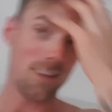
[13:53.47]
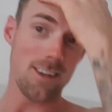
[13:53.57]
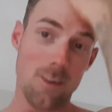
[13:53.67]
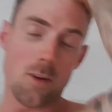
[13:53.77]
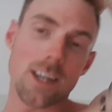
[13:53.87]
I
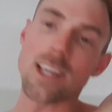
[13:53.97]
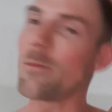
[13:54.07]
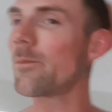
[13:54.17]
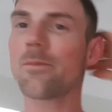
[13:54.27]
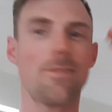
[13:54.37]
don't know why I
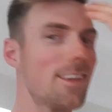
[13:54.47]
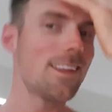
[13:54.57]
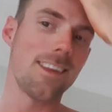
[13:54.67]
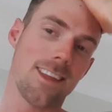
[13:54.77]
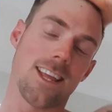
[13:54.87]
keep
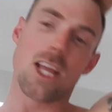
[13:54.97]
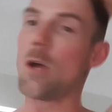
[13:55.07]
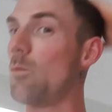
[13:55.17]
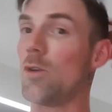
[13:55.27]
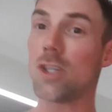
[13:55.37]

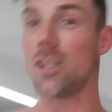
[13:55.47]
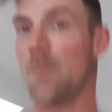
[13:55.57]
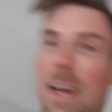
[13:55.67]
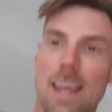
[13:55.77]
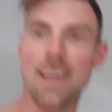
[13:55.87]
brushing
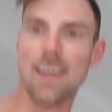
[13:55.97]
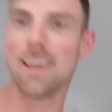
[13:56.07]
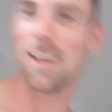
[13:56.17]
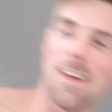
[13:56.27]
my hair.